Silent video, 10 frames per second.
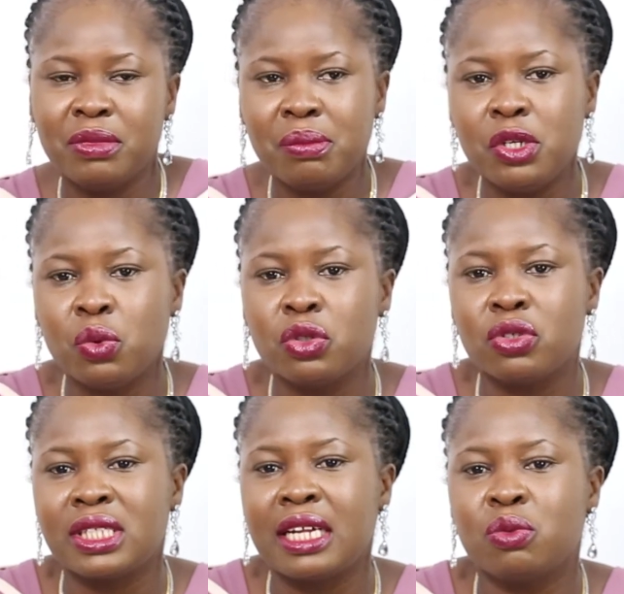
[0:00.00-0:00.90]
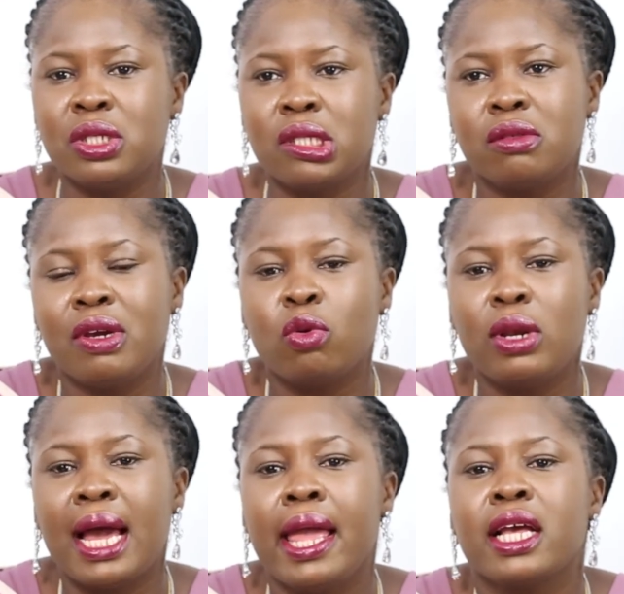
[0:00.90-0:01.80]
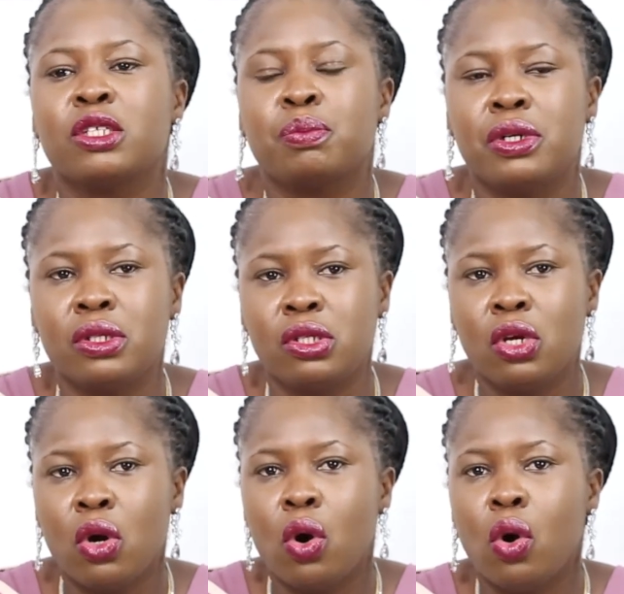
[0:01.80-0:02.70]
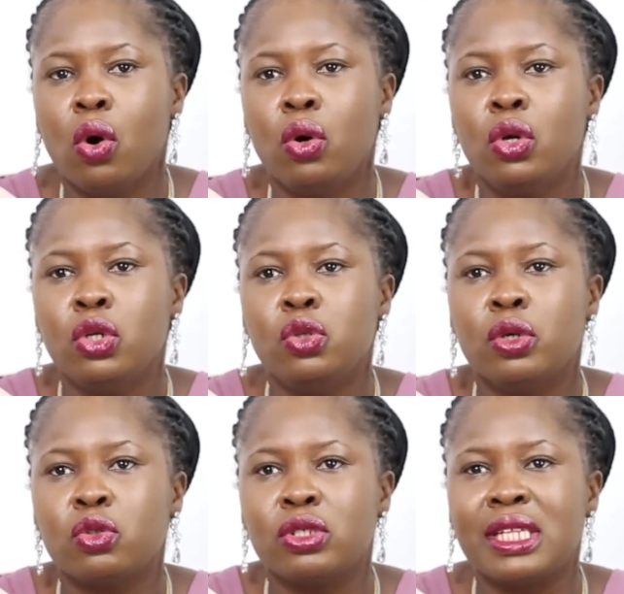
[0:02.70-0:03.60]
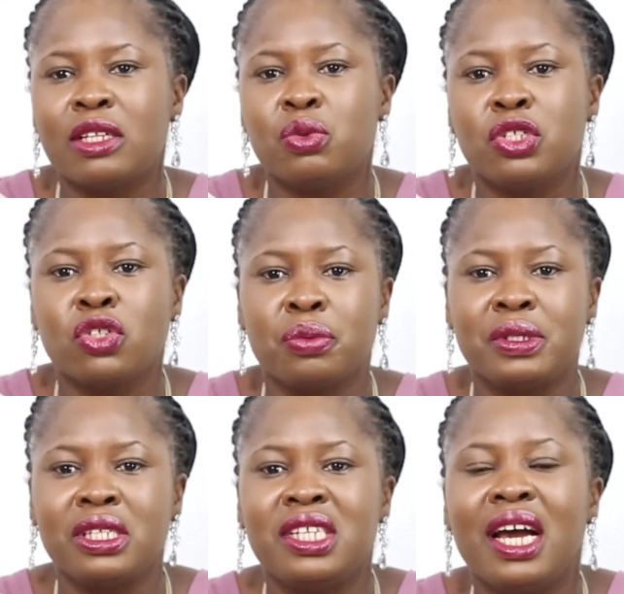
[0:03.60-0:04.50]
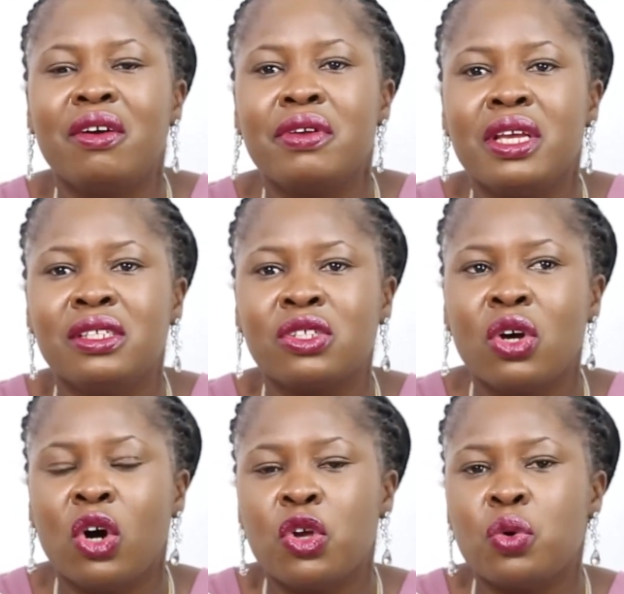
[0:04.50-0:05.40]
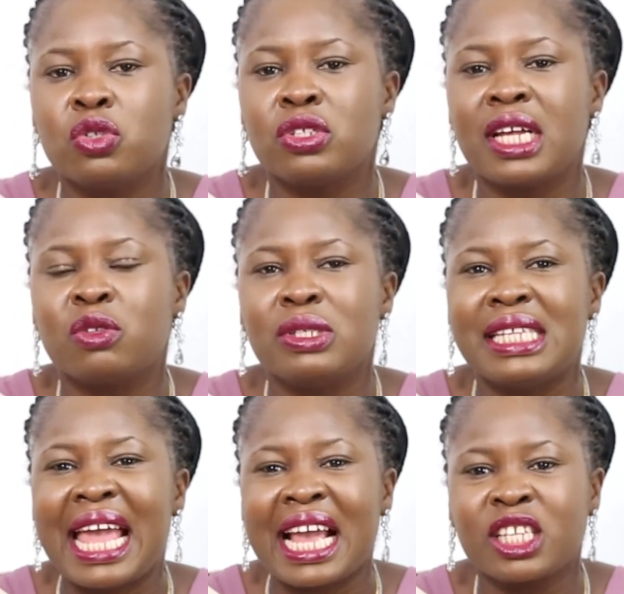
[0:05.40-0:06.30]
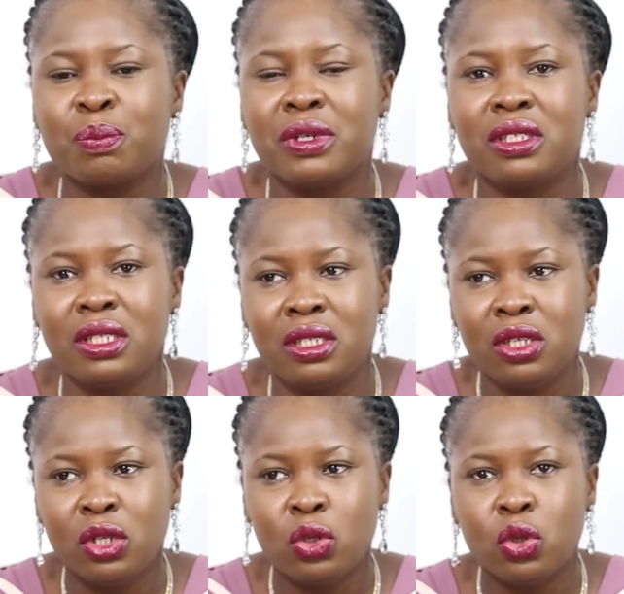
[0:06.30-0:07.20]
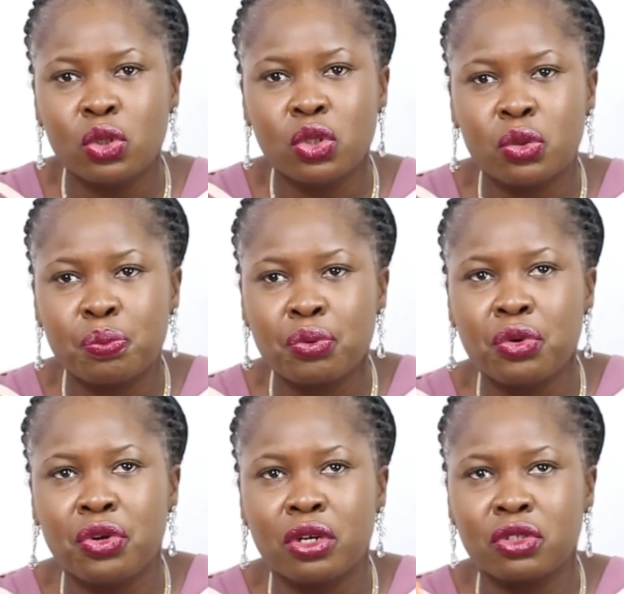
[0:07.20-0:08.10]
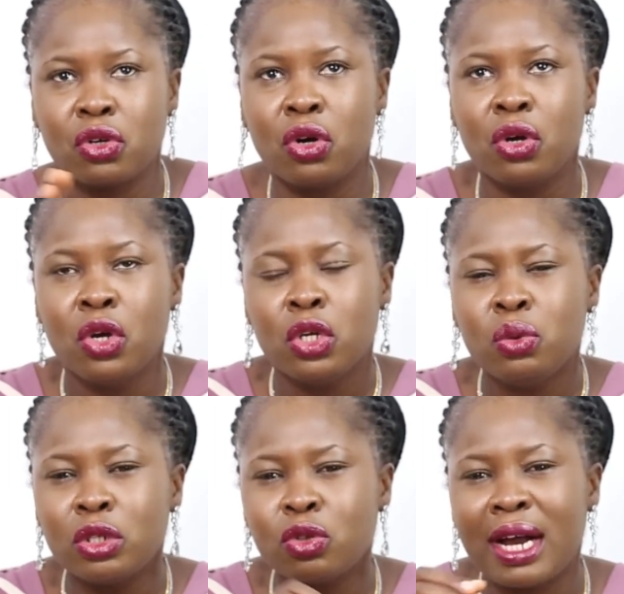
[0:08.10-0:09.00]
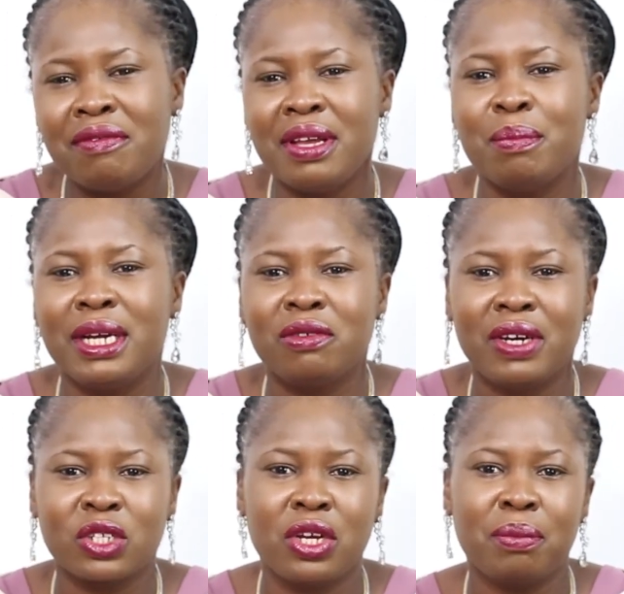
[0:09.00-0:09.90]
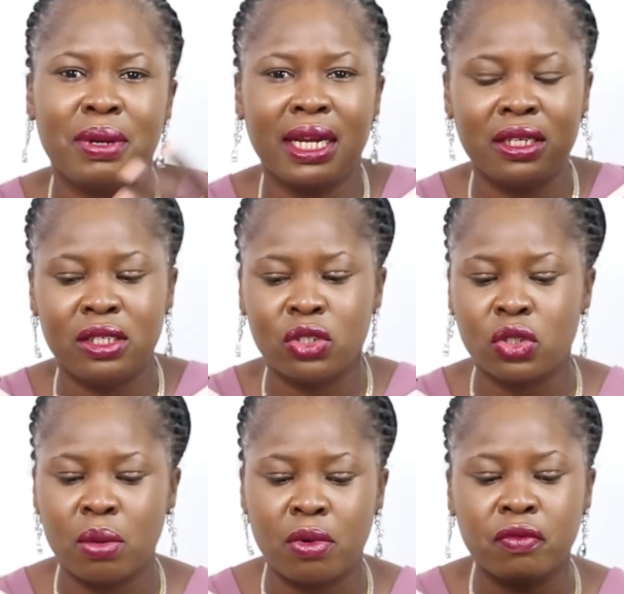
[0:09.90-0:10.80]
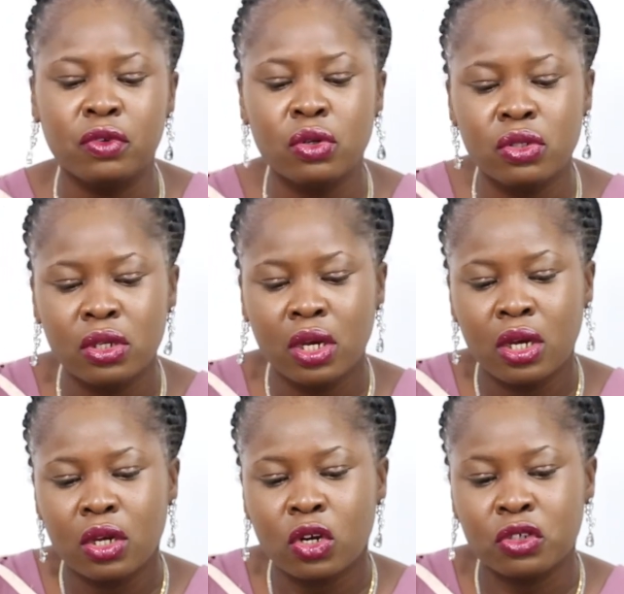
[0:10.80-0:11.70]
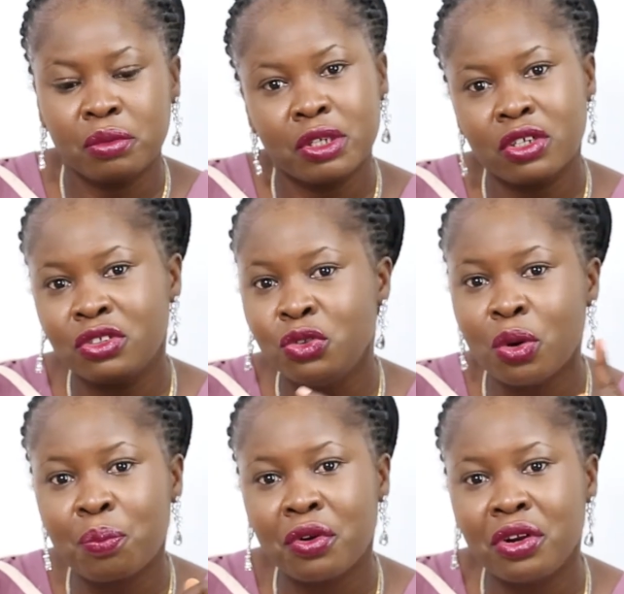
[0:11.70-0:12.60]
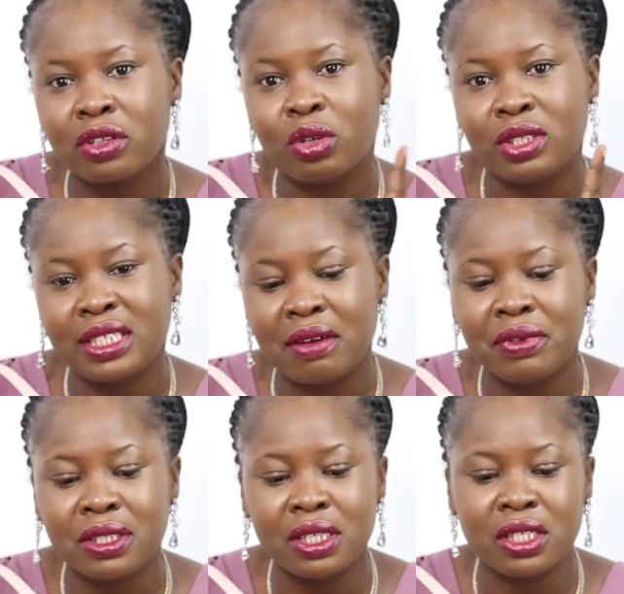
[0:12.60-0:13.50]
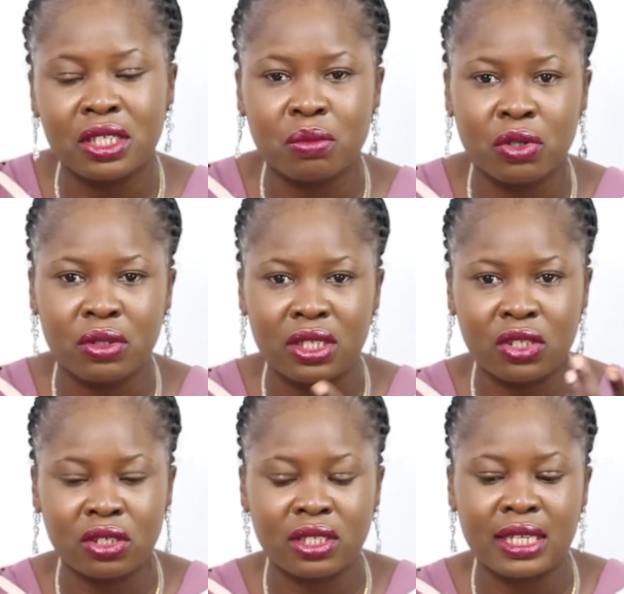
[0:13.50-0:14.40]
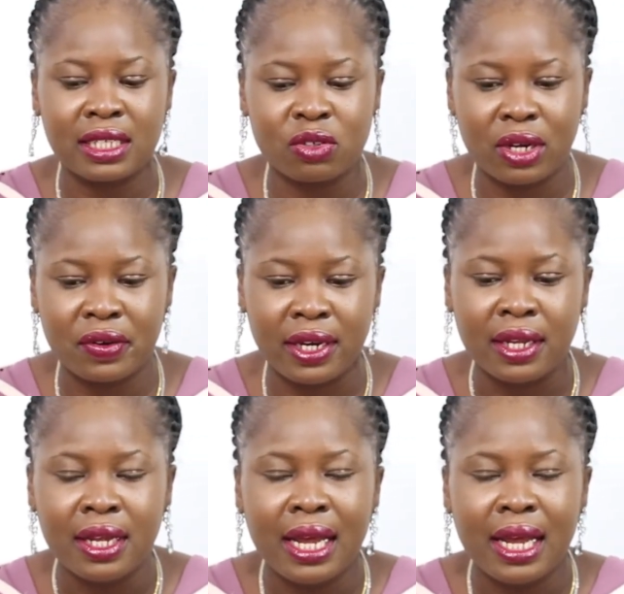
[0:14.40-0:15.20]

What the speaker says: Maybe you want to start with regular exports, or you want to start with subsidiaries, or you want to start with exporting those products, or you want to have a manufacturing plant in some of those countries, because no product or service is small. It just starts gradually.